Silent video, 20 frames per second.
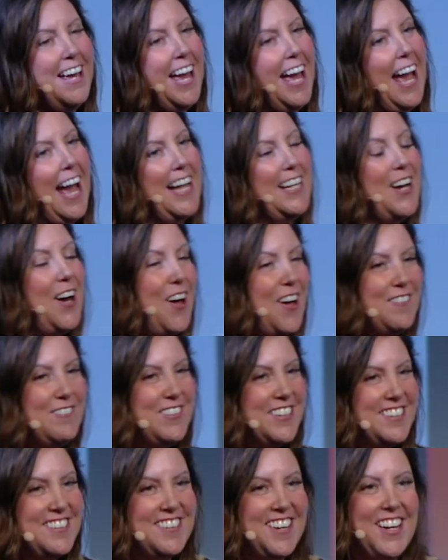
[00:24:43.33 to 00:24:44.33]
And
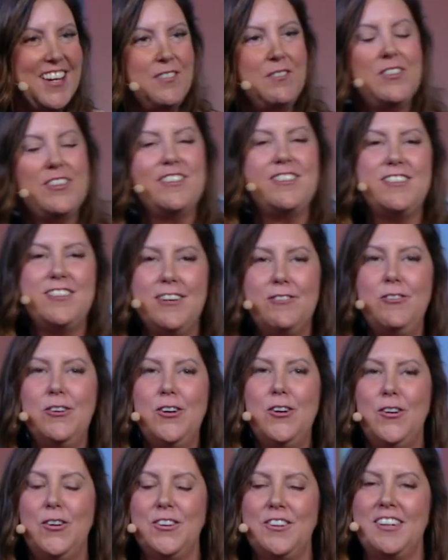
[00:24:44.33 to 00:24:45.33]
oftentimes, it's
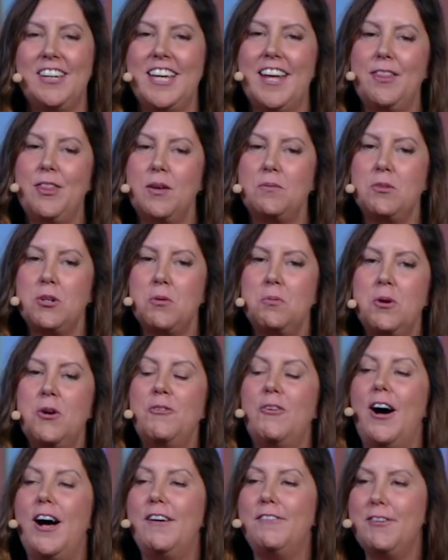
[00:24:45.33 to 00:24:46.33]
difficult to get them to move
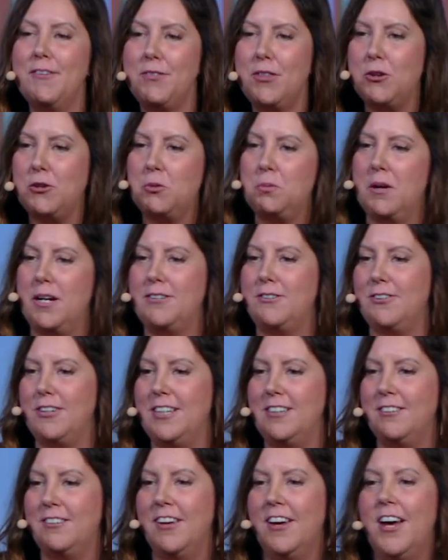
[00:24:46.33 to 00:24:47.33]
off of the
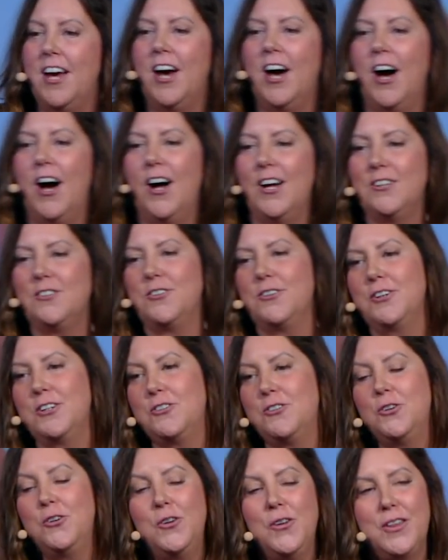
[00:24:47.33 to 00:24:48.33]
spreadsheets onto a
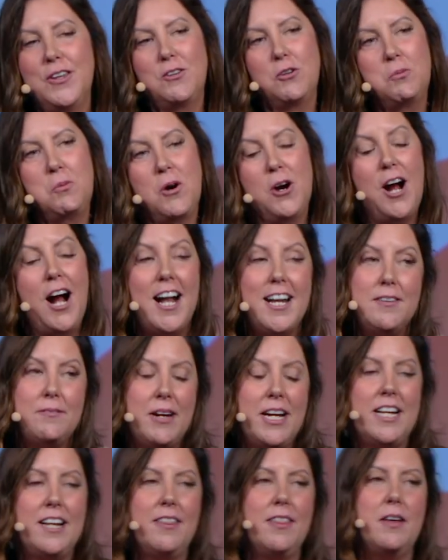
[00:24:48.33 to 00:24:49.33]
tool that's more
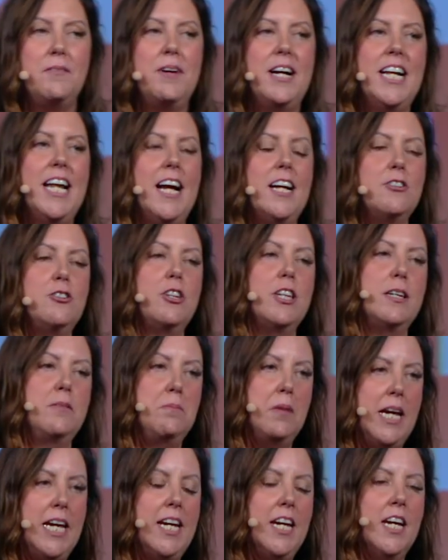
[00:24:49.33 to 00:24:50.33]
automated that might actually
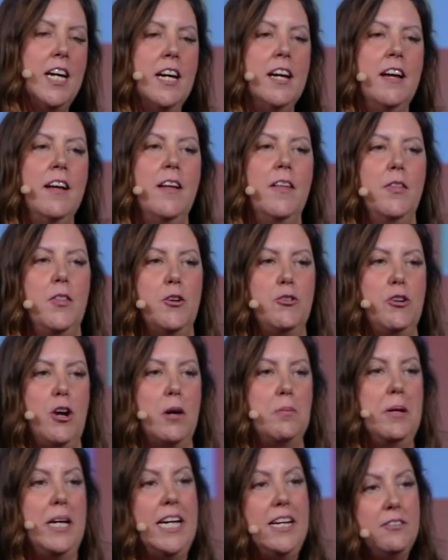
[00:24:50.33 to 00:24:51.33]
make their
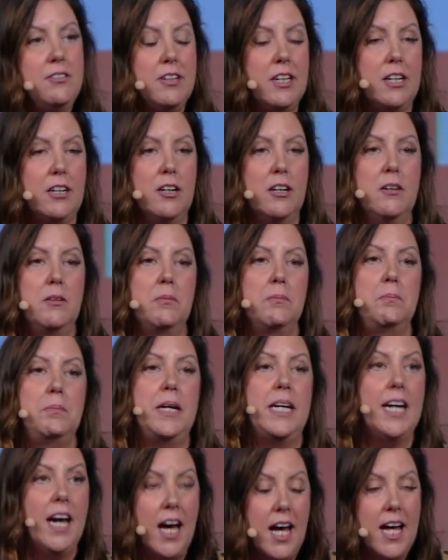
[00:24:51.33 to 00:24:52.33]
job easier
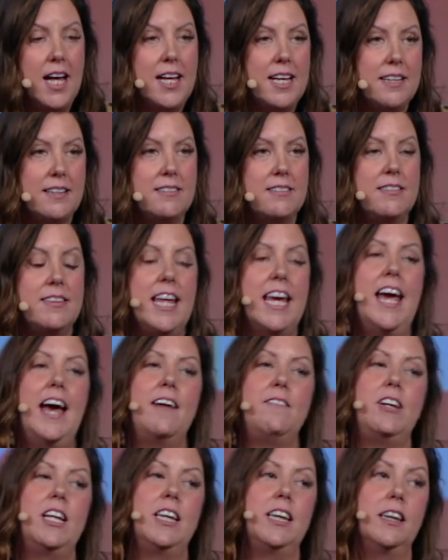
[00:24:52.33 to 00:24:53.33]
because they
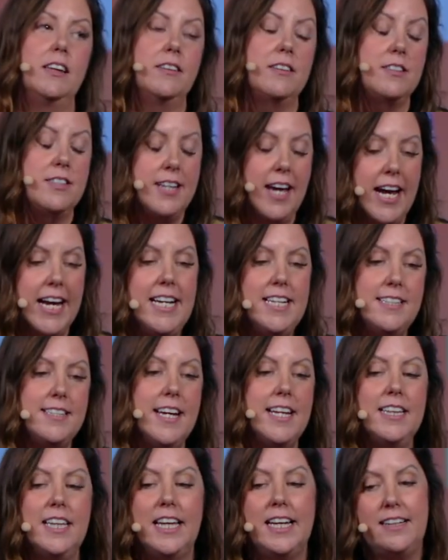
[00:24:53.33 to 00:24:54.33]
have tight
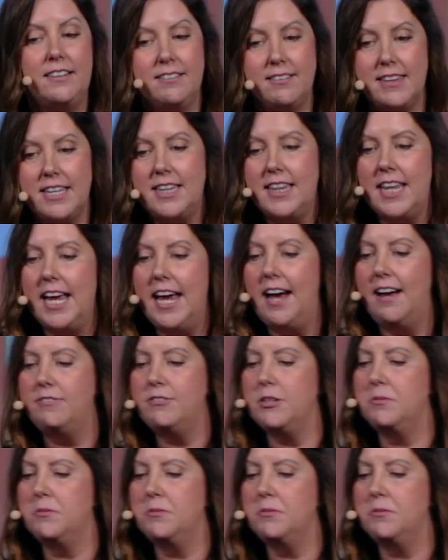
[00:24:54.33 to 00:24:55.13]
deadlines that they have to